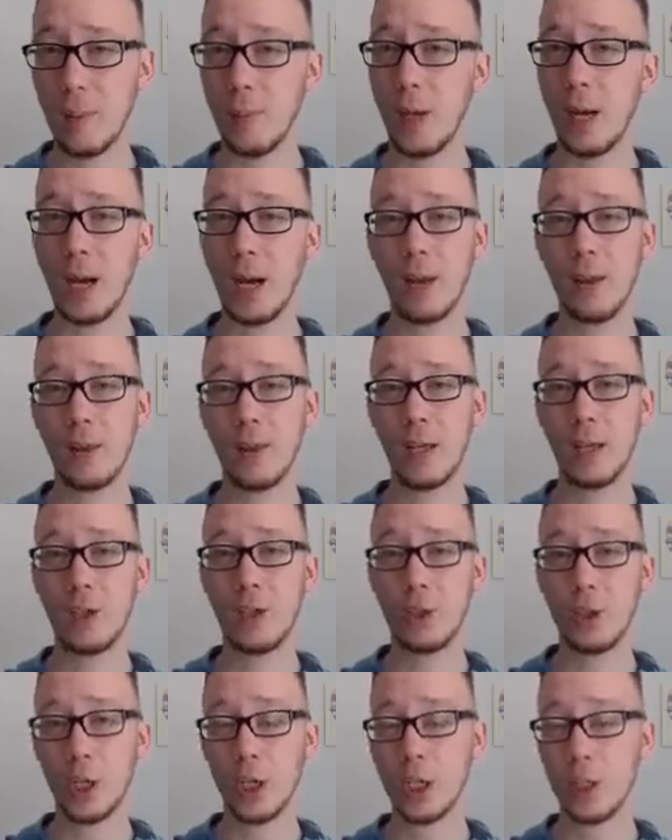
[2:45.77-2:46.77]
And I think
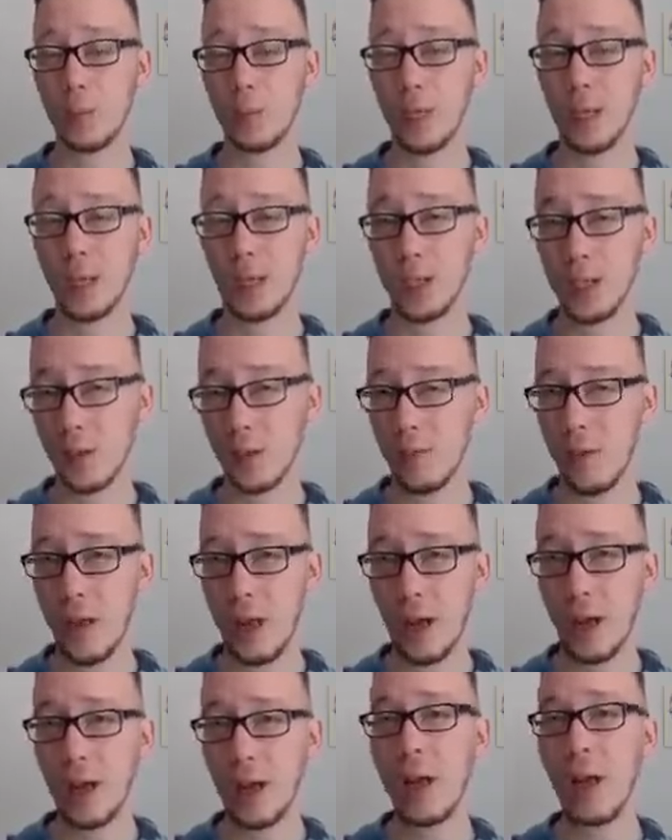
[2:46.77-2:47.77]
just because of
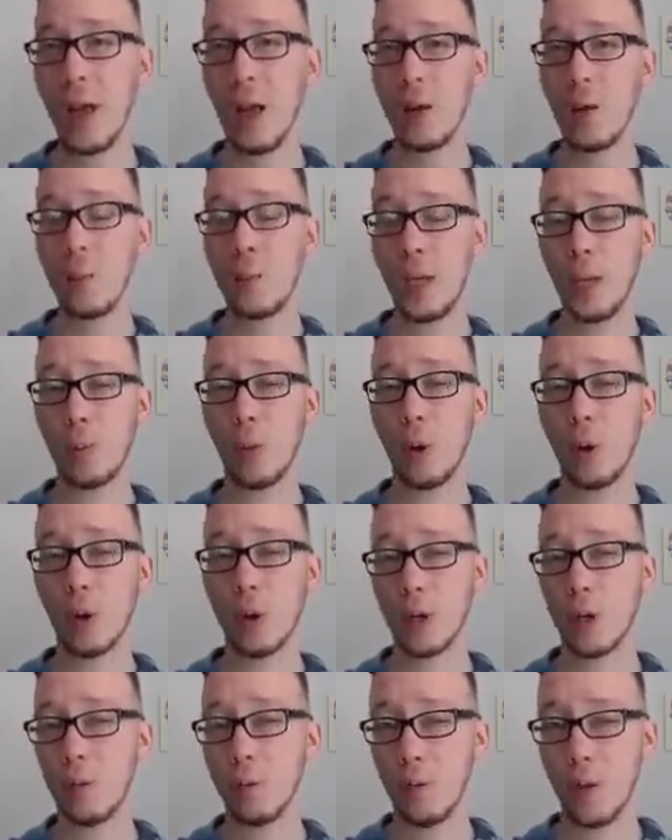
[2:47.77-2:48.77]
that, people are
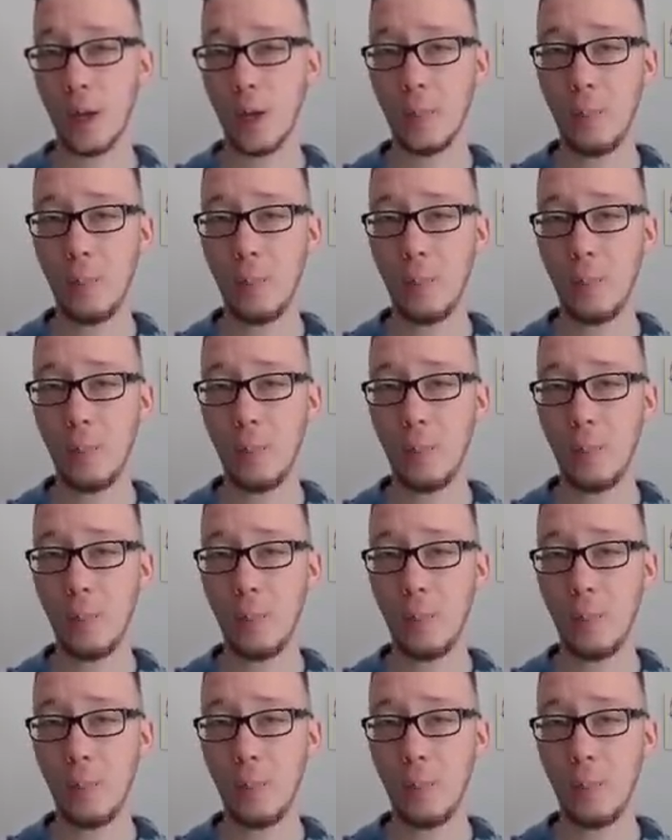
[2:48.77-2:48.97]
going to flock